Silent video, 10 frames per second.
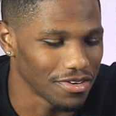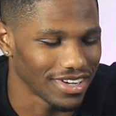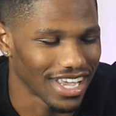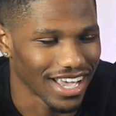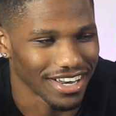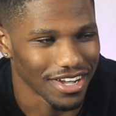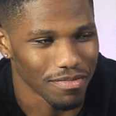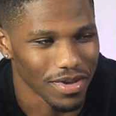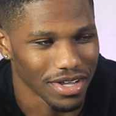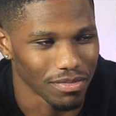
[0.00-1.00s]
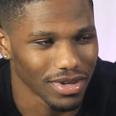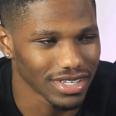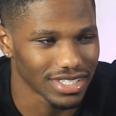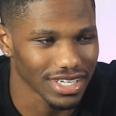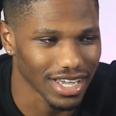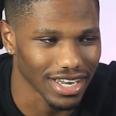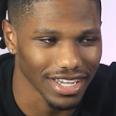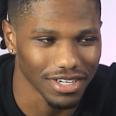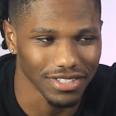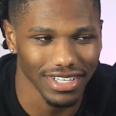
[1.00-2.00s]
Goddamn being the middle child, they
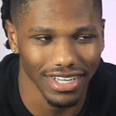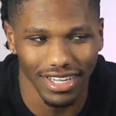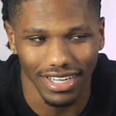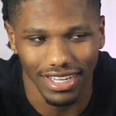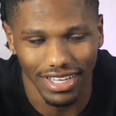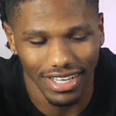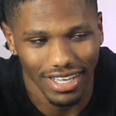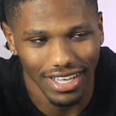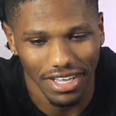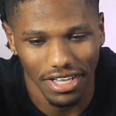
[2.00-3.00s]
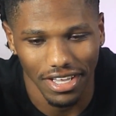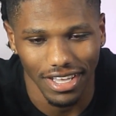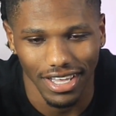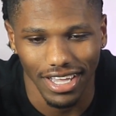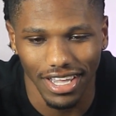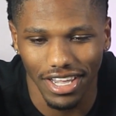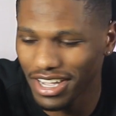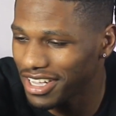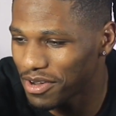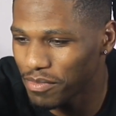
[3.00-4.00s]
gonna think
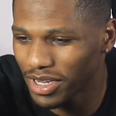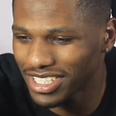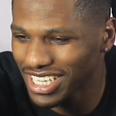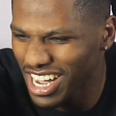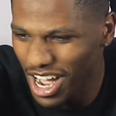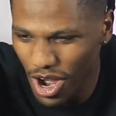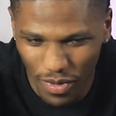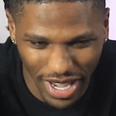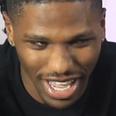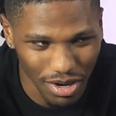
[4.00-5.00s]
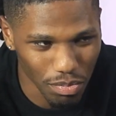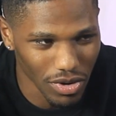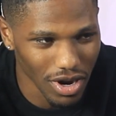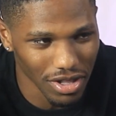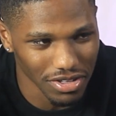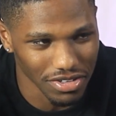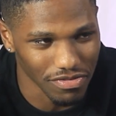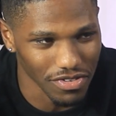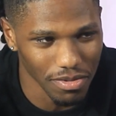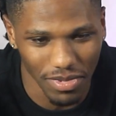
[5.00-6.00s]
the middle child always got the problem, you
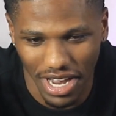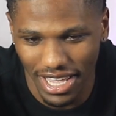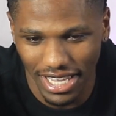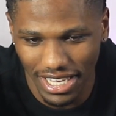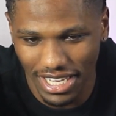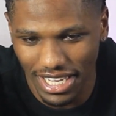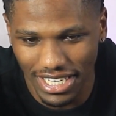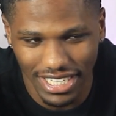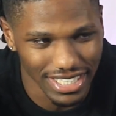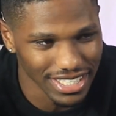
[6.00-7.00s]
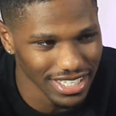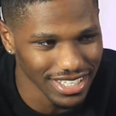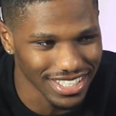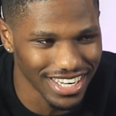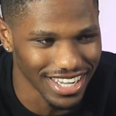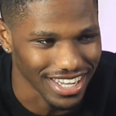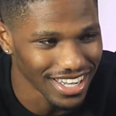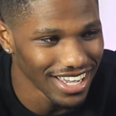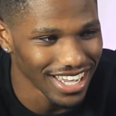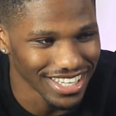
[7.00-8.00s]
feel me? Like he ain't getting the attention.
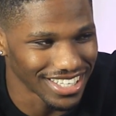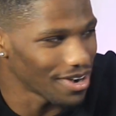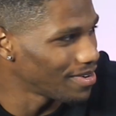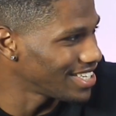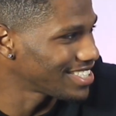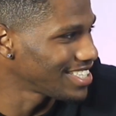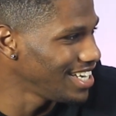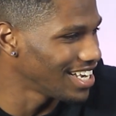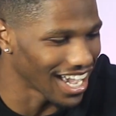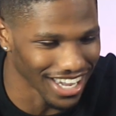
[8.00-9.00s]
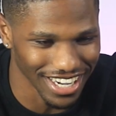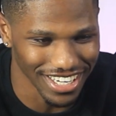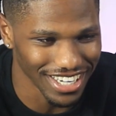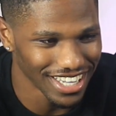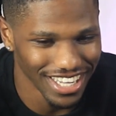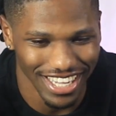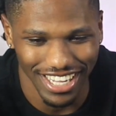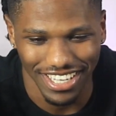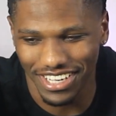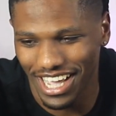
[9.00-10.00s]
That what it seemed like, cause
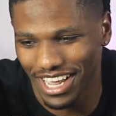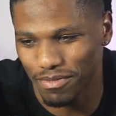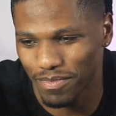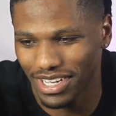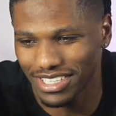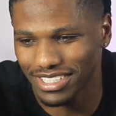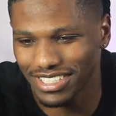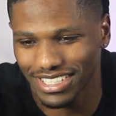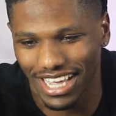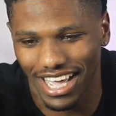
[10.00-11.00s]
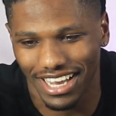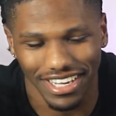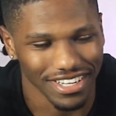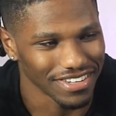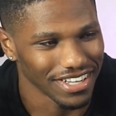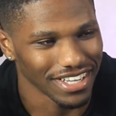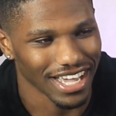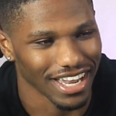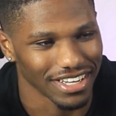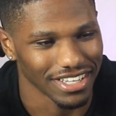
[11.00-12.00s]
you got the big sister goddamn, then you
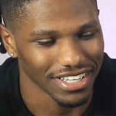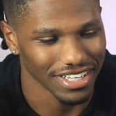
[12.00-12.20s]
got the